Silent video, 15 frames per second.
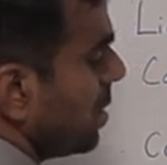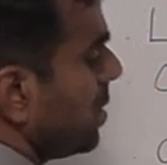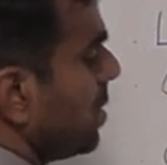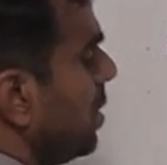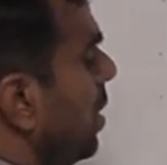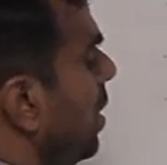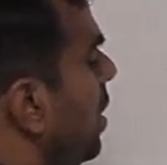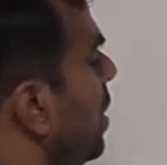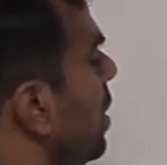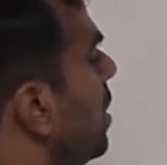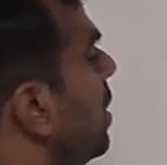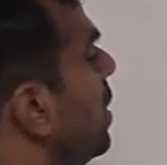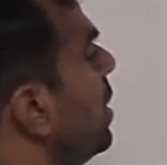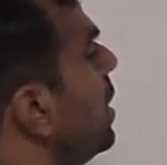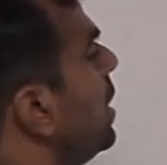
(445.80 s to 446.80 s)

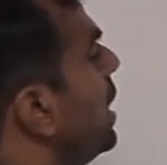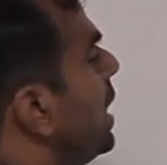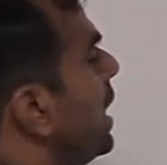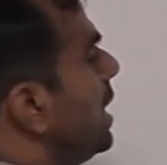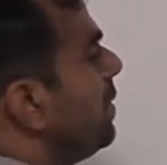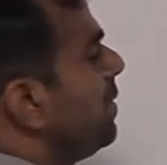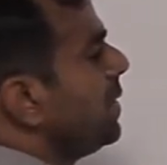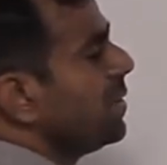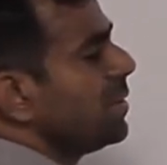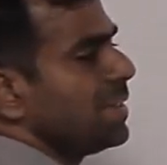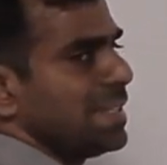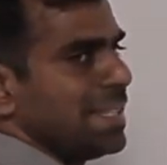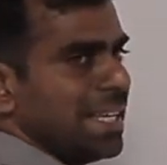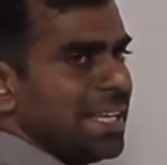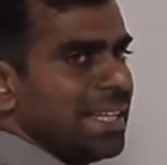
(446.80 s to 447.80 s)
So, if you
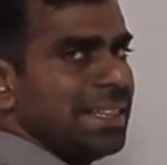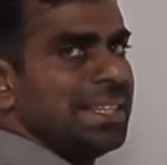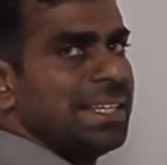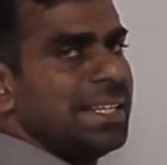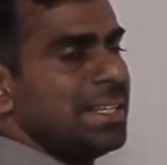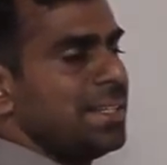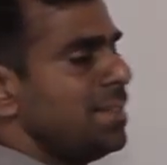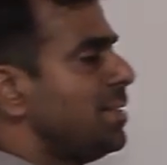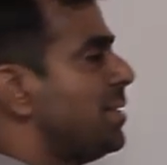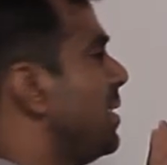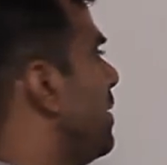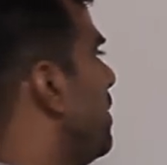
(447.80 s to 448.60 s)
see these,